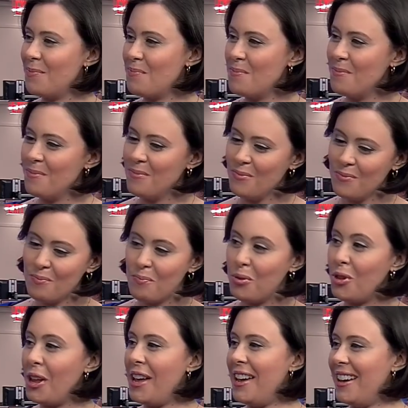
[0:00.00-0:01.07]
uh,
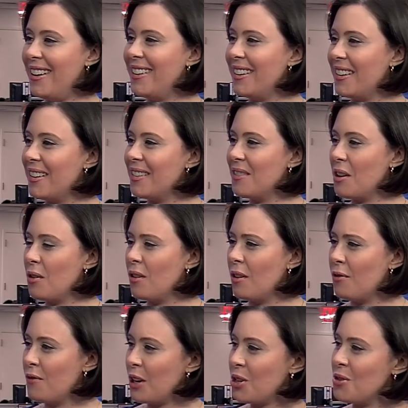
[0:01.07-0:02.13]
playing a,
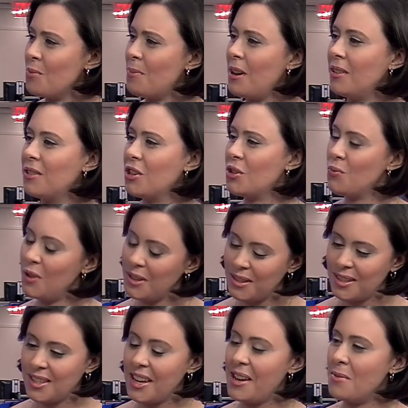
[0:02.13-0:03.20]
a fictional politician? What
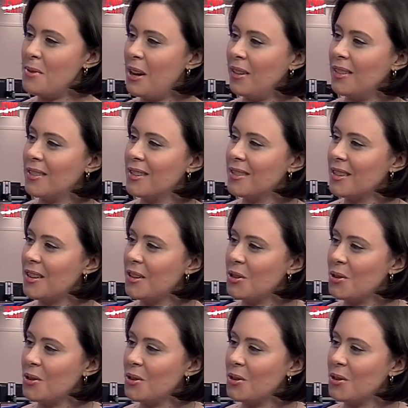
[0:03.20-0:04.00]
does it say about us as a